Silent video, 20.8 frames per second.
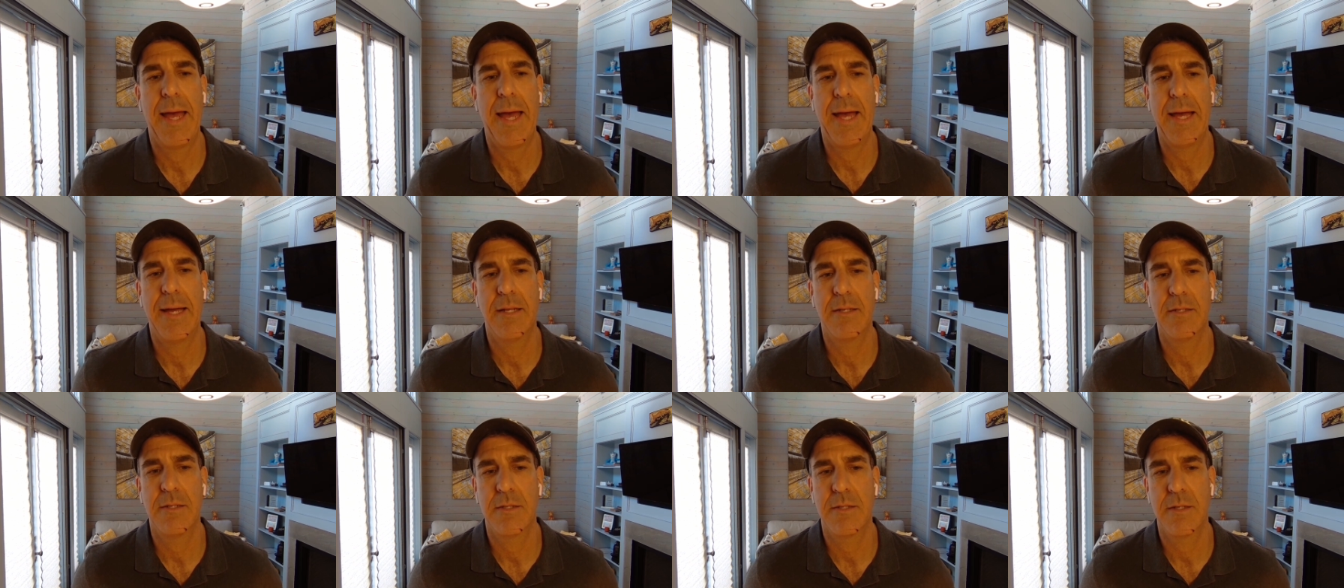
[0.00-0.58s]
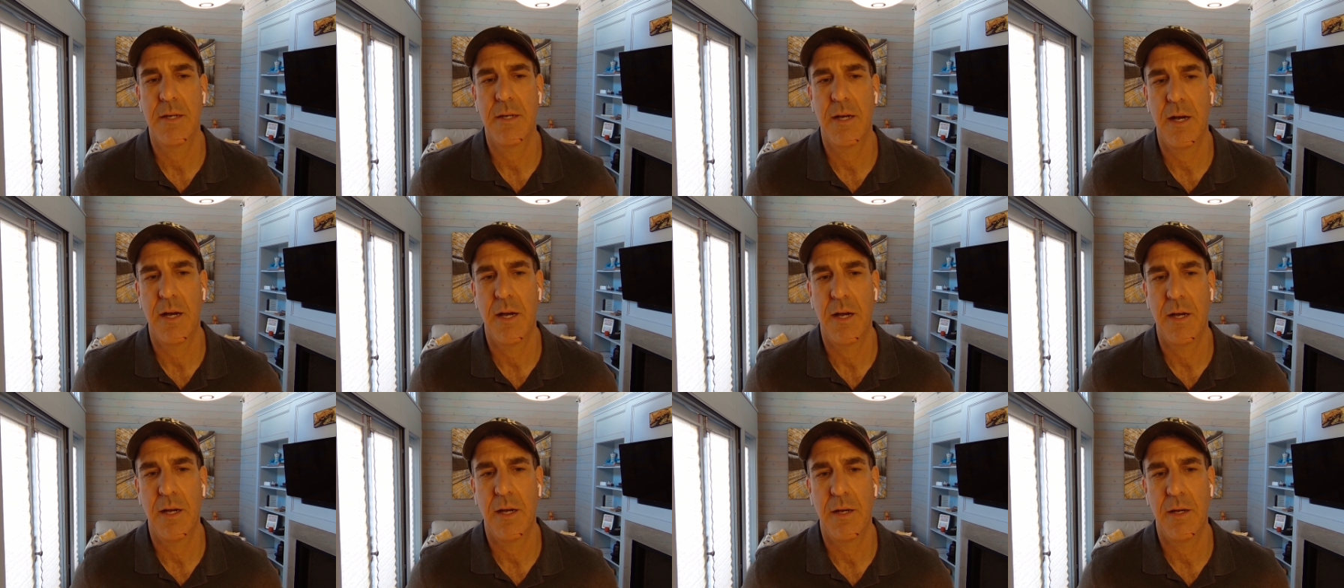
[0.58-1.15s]
And
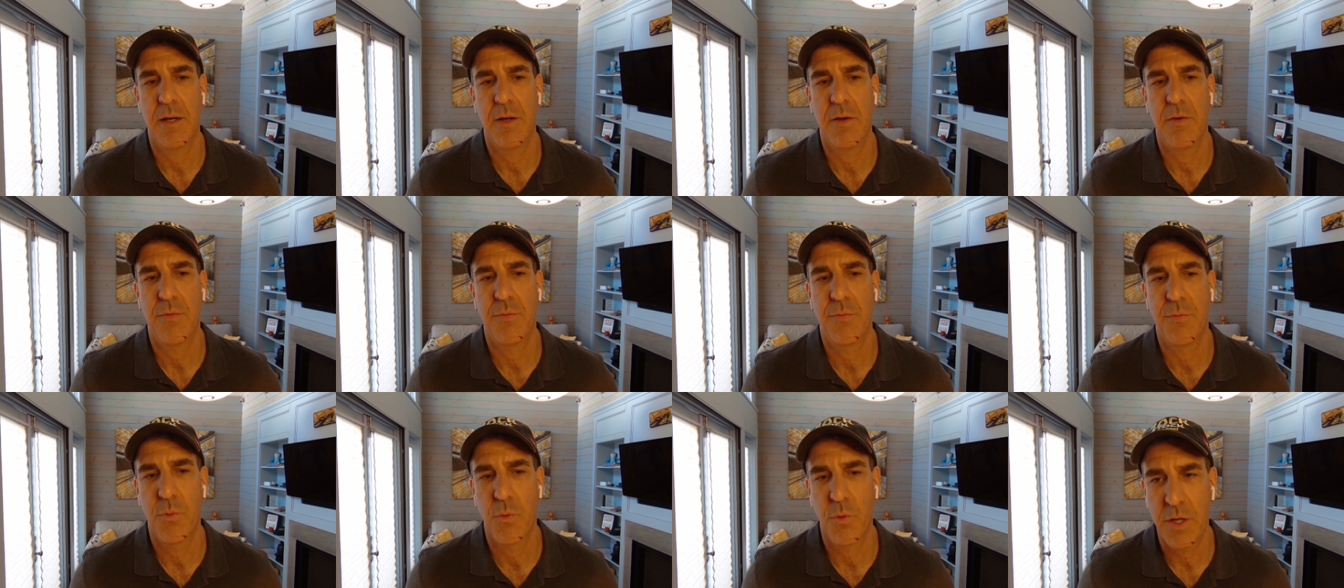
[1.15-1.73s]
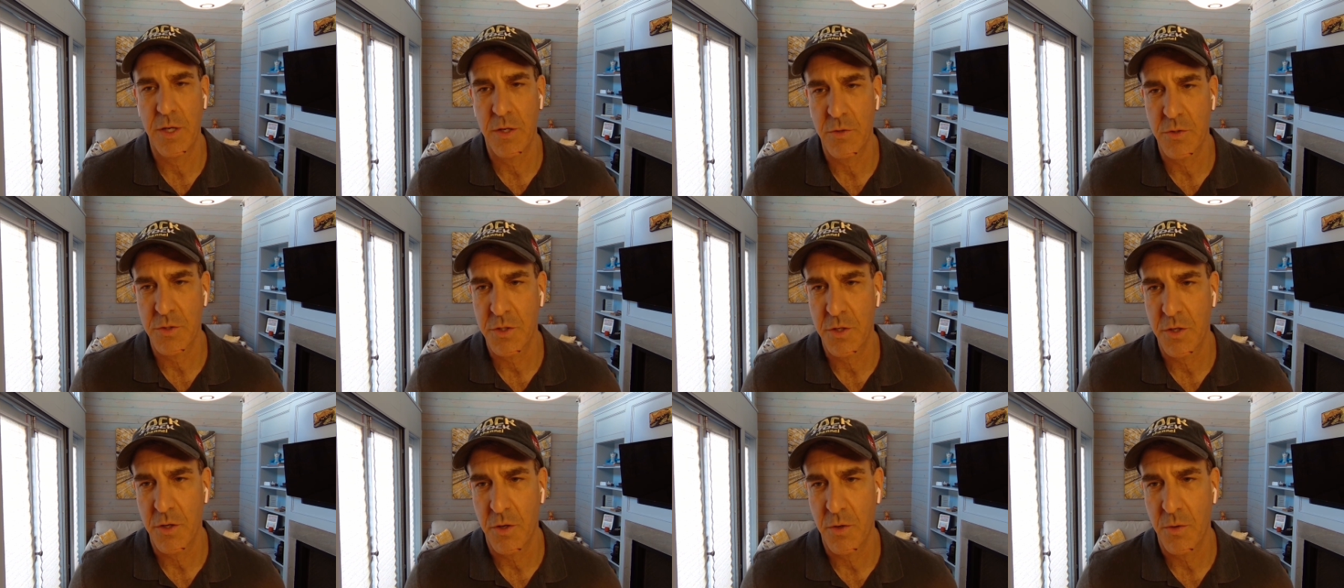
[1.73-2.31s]
4
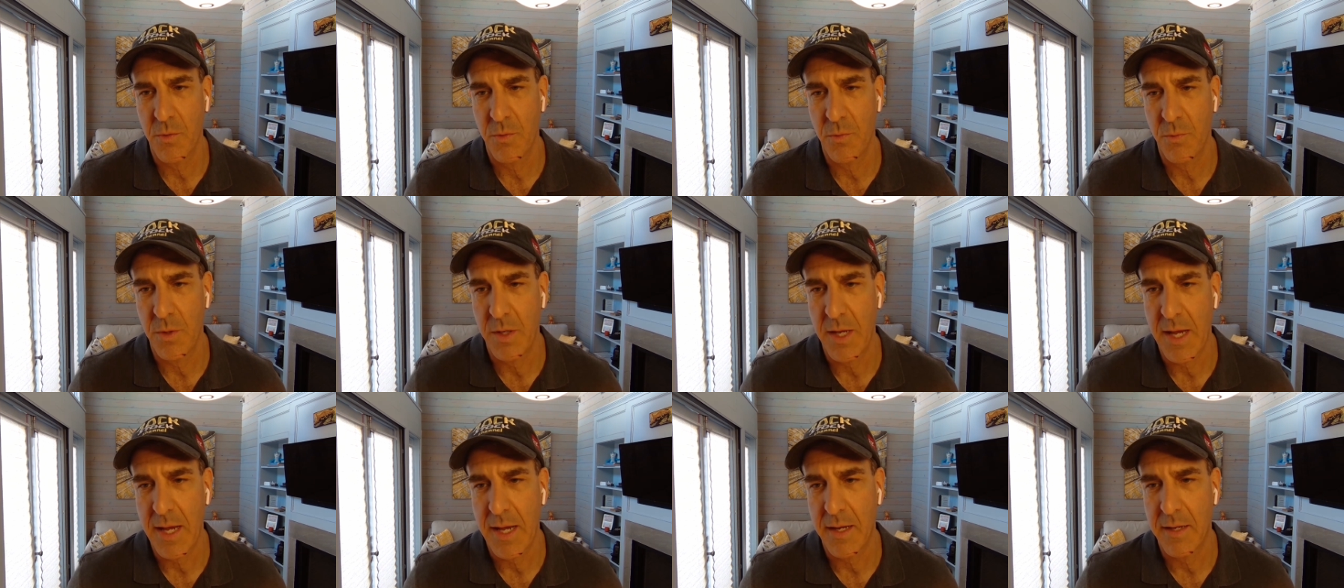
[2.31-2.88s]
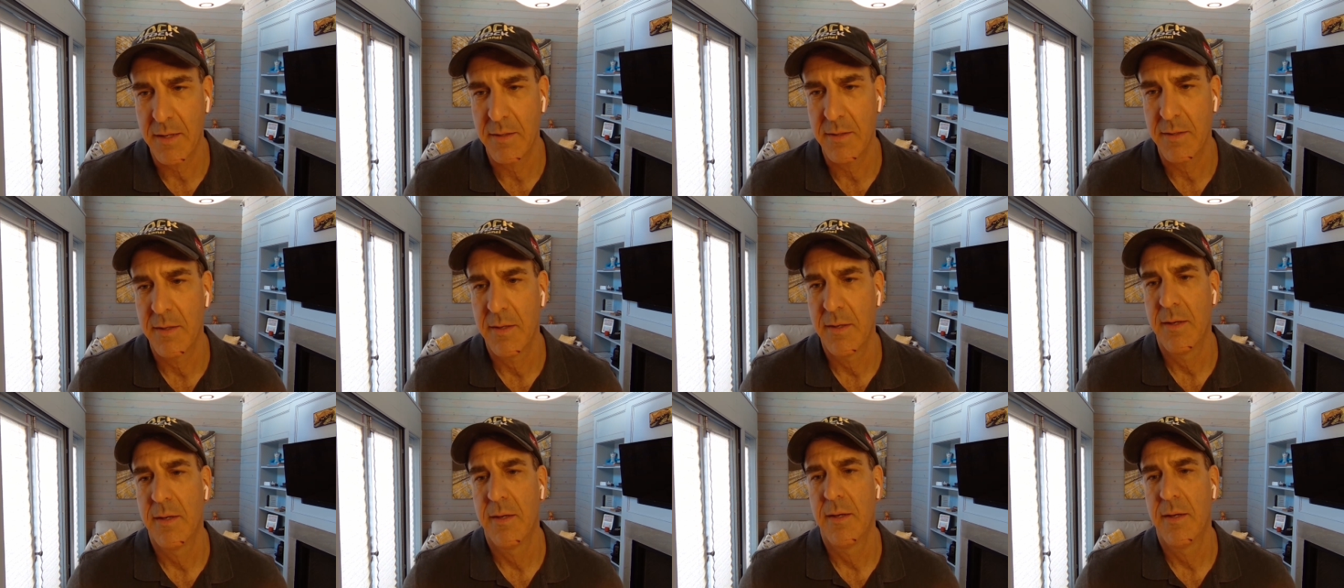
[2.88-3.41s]
years ago, we had